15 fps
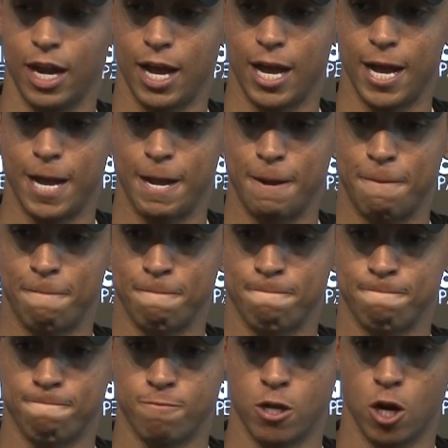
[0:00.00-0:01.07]

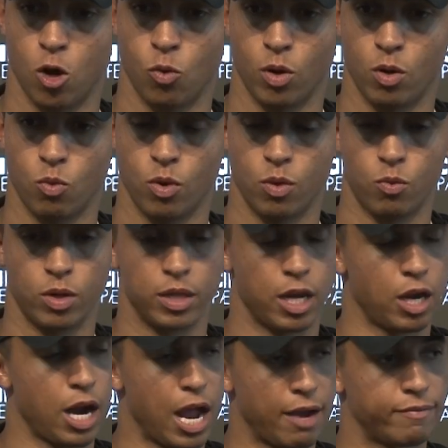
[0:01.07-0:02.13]
um, you know, when, when, when,
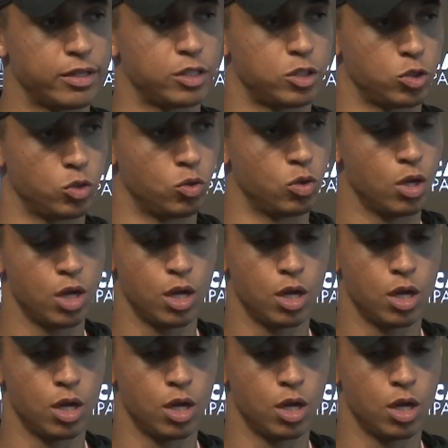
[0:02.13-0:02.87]
they're having to